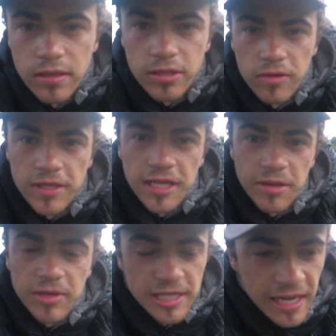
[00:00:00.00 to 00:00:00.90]
So I set
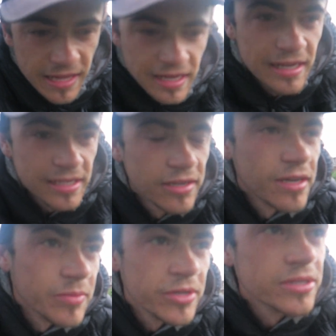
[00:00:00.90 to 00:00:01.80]
up the tent last
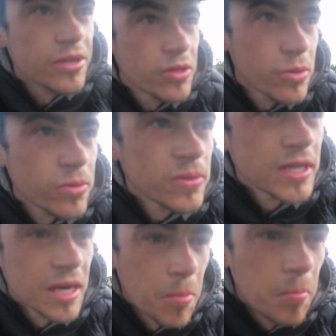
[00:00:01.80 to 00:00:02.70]
night because I thought it was
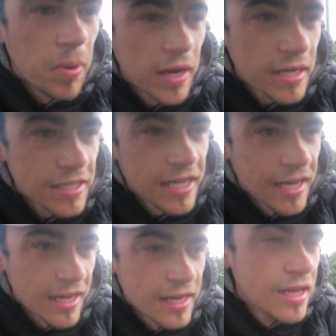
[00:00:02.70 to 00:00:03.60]
going to bucket
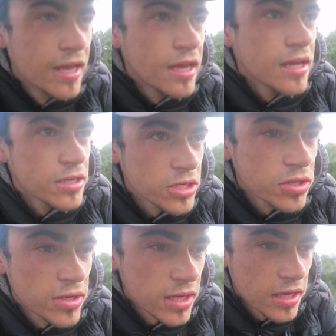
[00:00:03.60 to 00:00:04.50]
down. Just
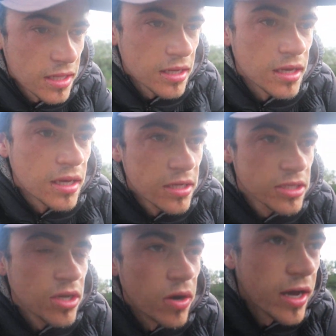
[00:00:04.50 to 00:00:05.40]
looking at the
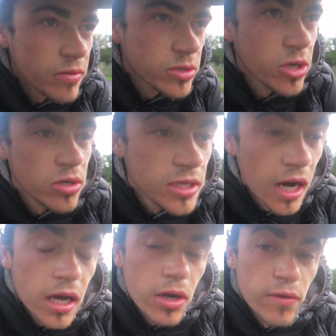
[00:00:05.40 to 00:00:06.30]
sky, it was so
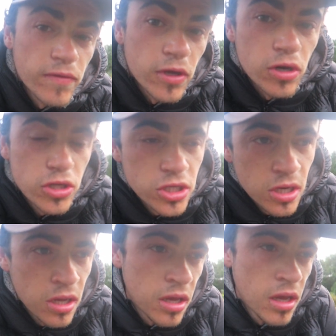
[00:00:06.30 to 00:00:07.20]
dark over the
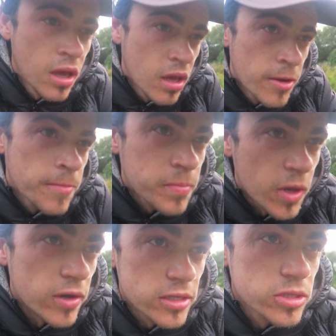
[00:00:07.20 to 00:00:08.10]
ocean.
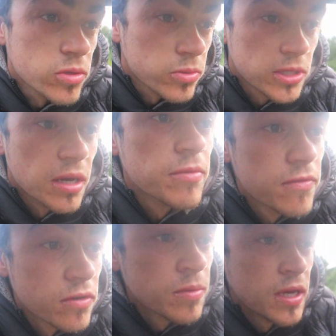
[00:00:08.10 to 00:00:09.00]
I just thought it was coming
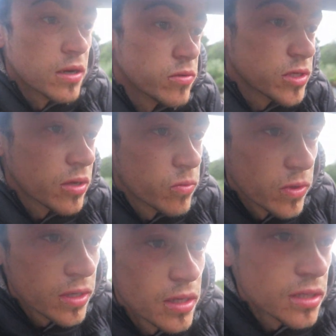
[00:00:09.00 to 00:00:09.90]
for me and it was getting
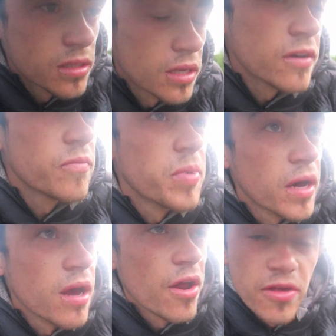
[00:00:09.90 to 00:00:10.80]
windy and stuff,
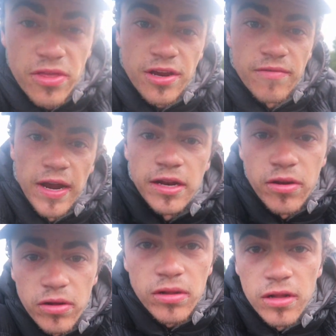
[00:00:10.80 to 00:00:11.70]
but I don't think it rained at
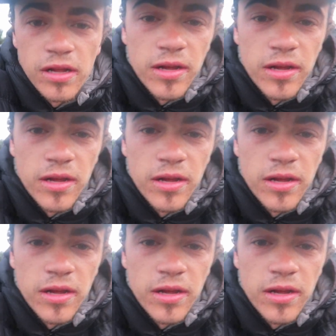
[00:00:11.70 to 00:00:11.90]
all.